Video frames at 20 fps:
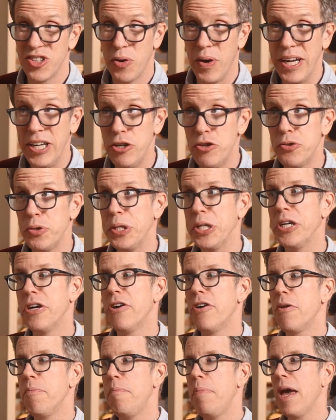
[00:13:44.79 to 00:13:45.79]
So I usually
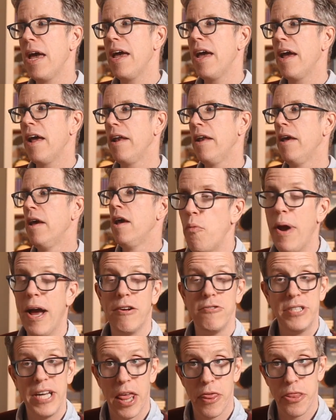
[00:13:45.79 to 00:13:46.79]
go to bed
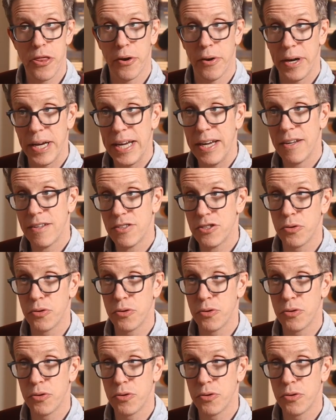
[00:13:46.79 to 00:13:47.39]
around 10:30.